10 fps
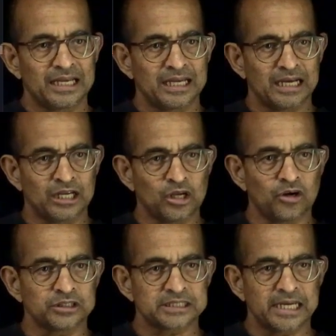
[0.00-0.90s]

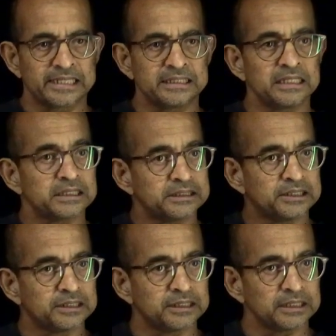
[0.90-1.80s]
alongside
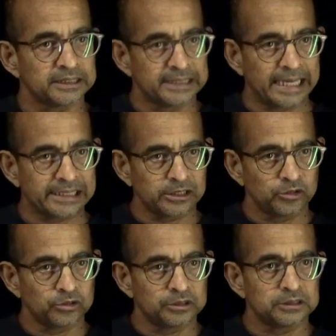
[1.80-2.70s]
the
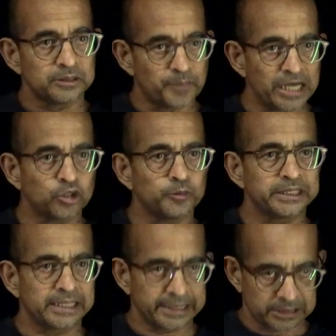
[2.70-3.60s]
likelihood, the binomial
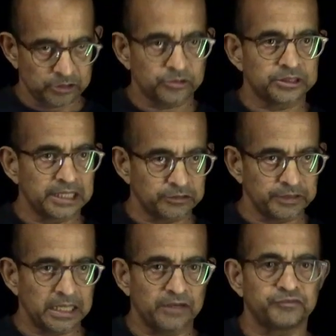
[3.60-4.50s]
likelihood that we
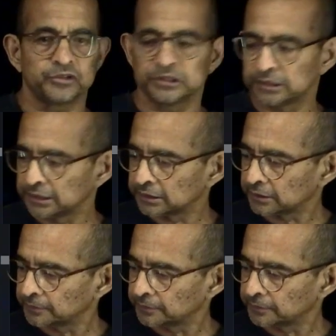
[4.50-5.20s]
have for the data.